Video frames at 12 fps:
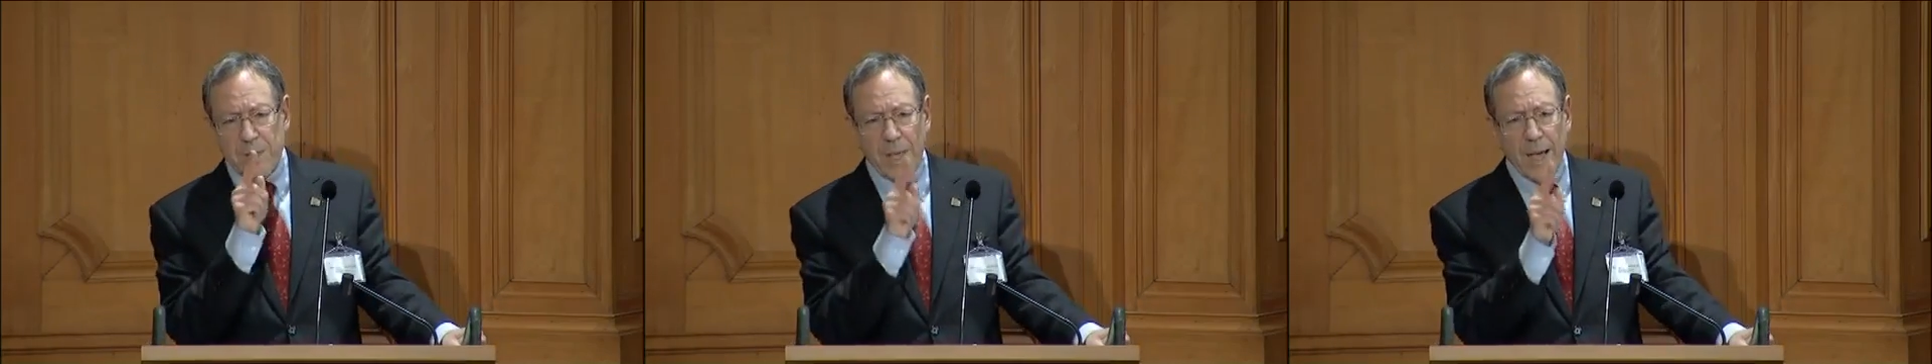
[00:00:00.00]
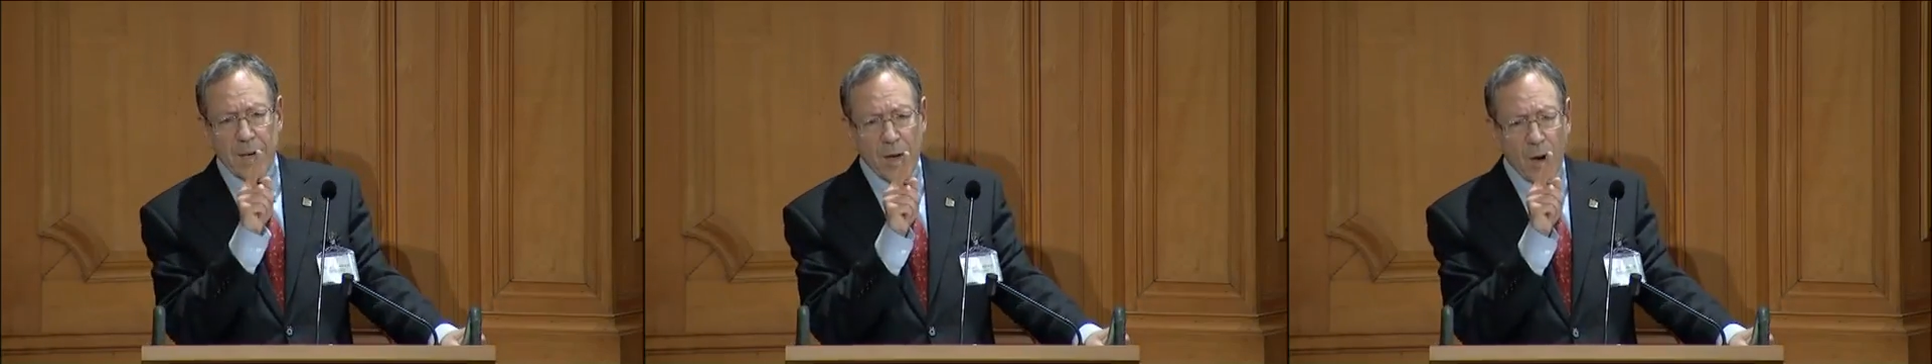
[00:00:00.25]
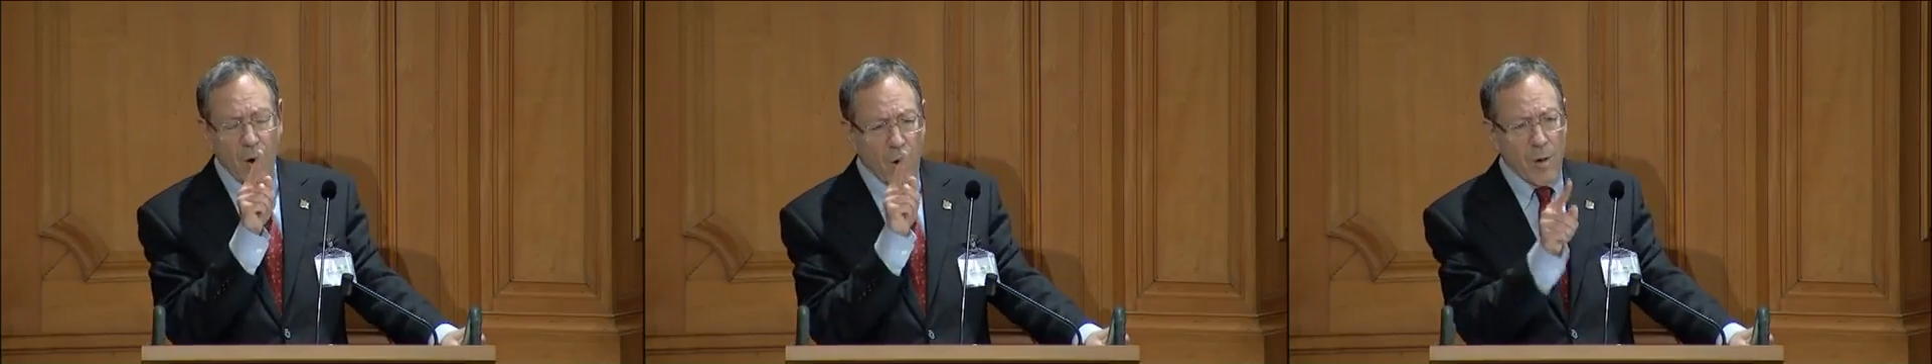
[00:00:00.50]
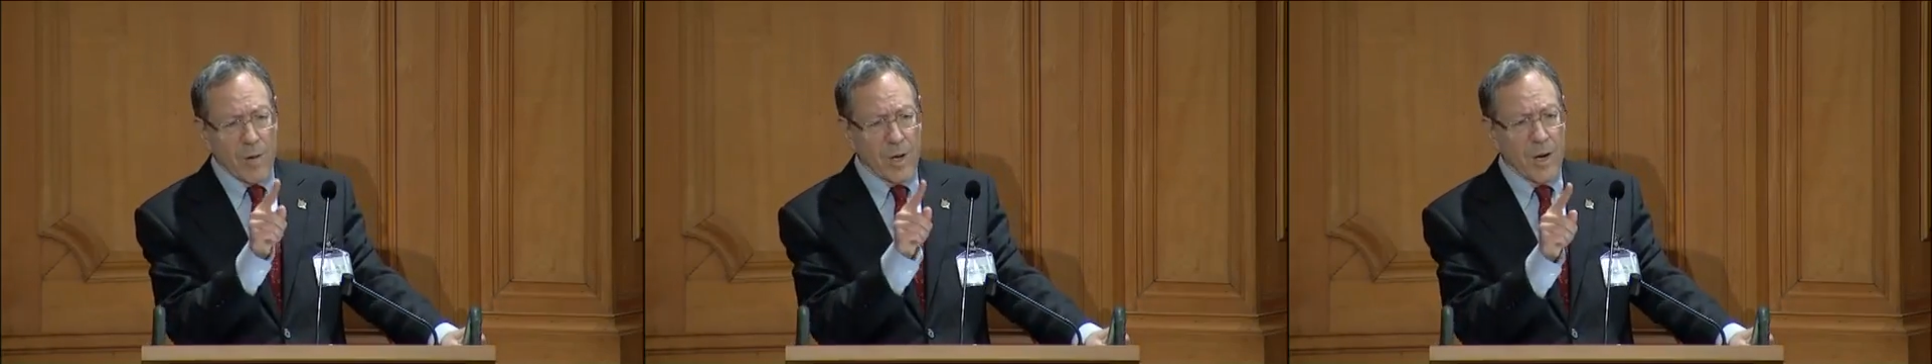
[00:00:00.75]
that
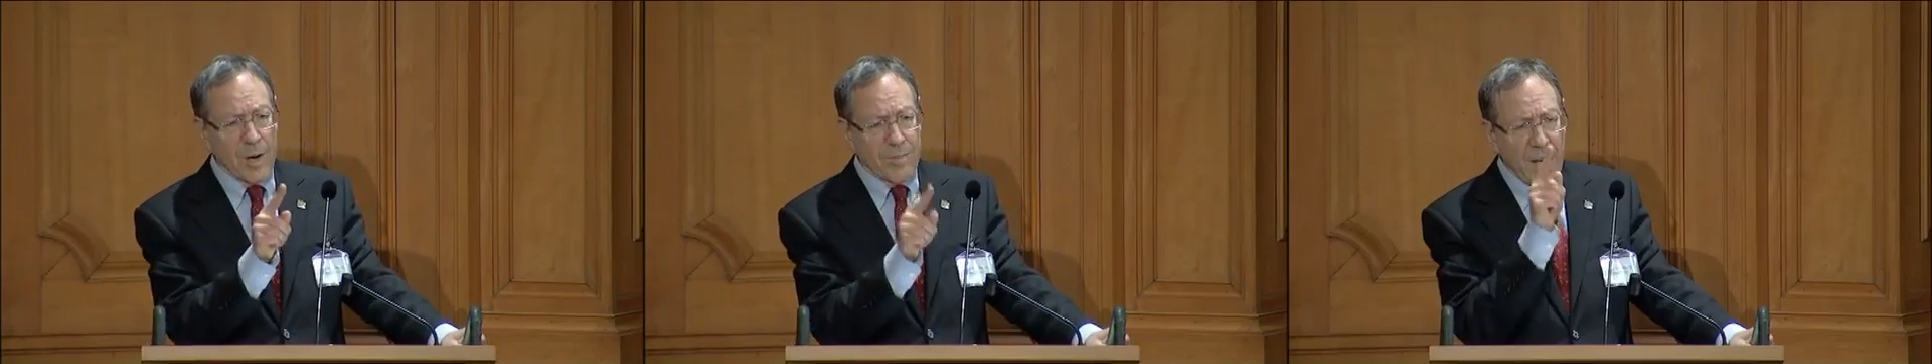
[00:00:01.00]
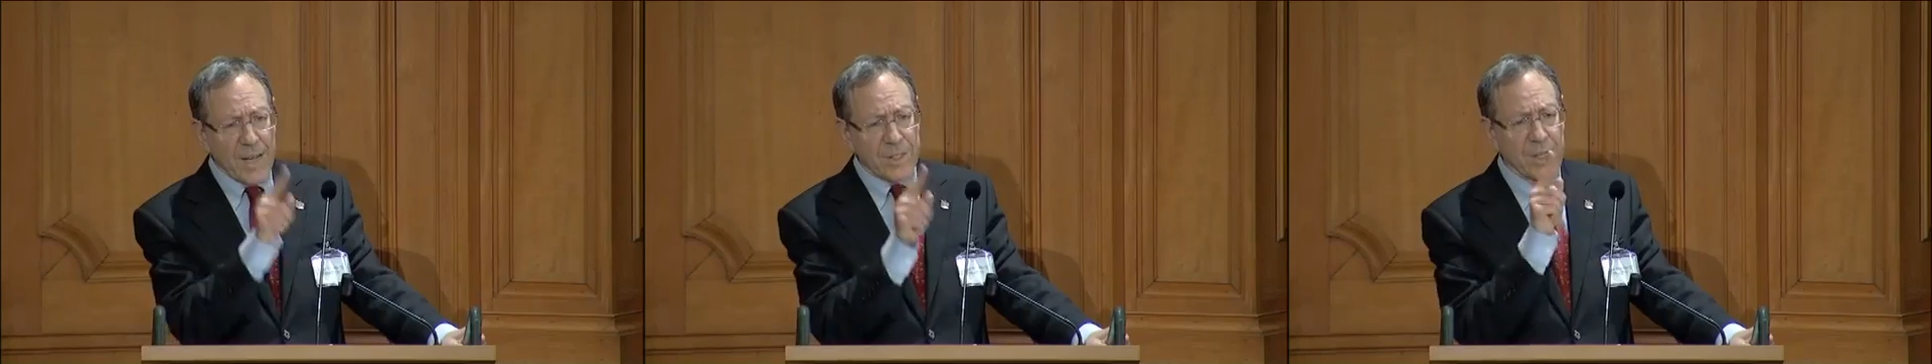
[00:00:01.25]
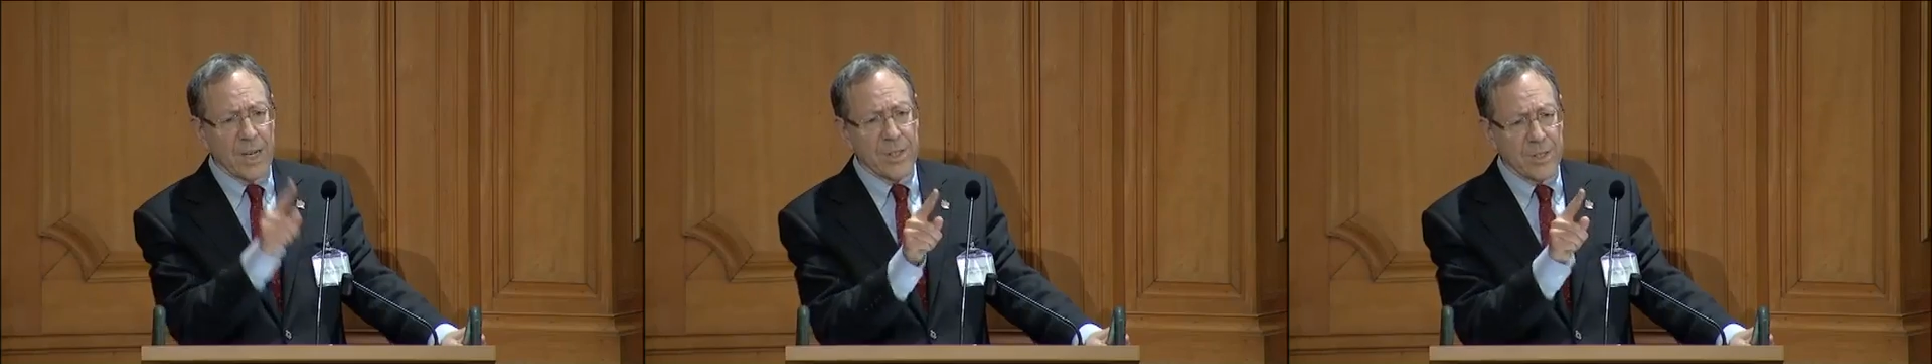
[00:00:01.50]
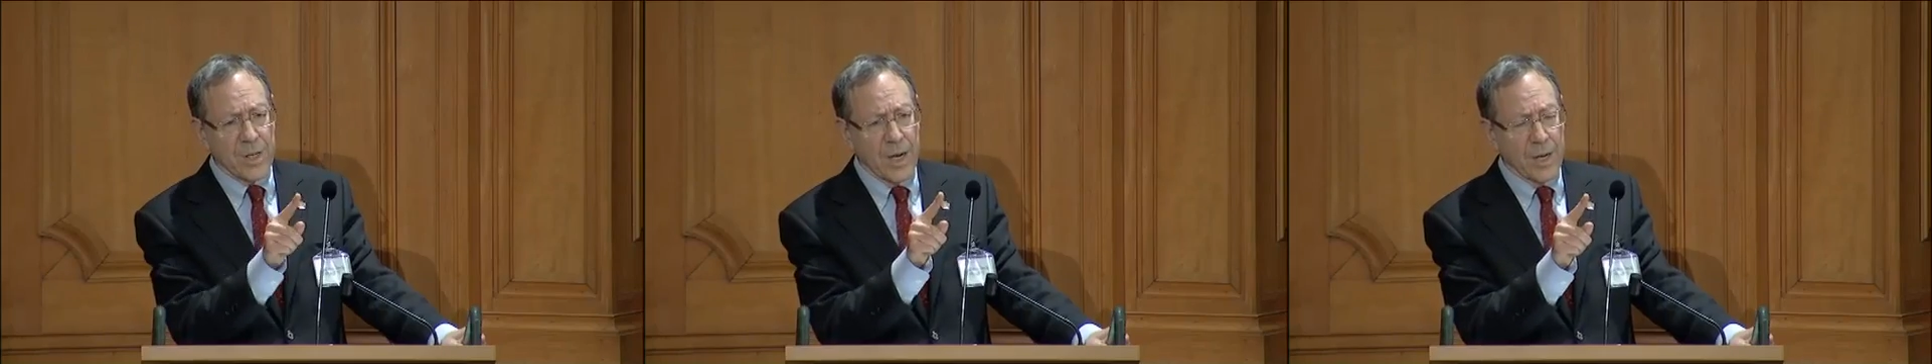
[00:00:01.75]
horror of that
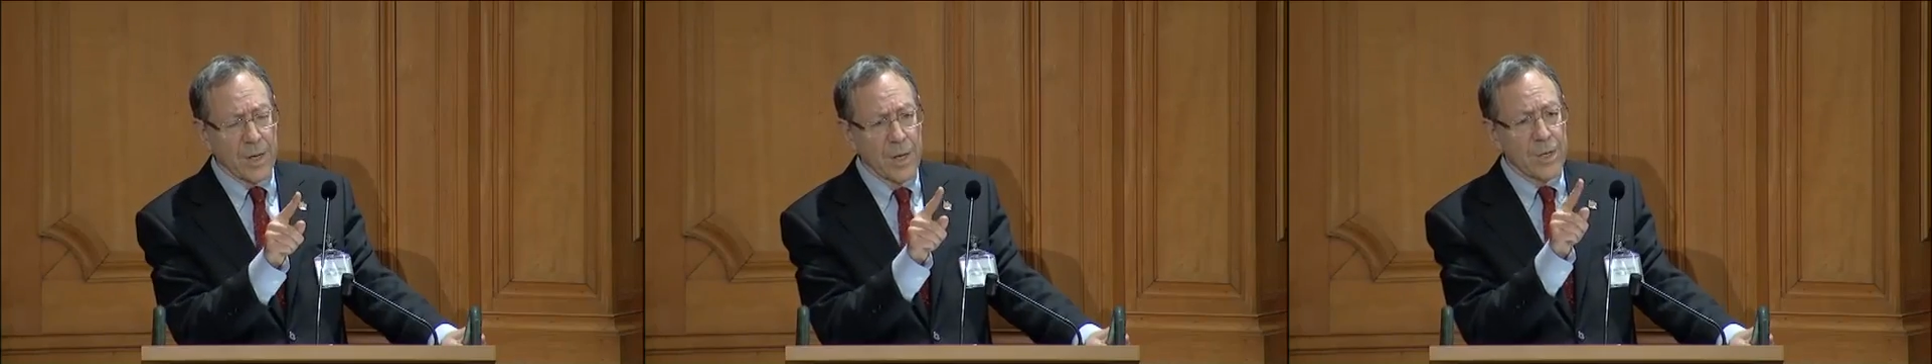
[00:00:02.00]
genocide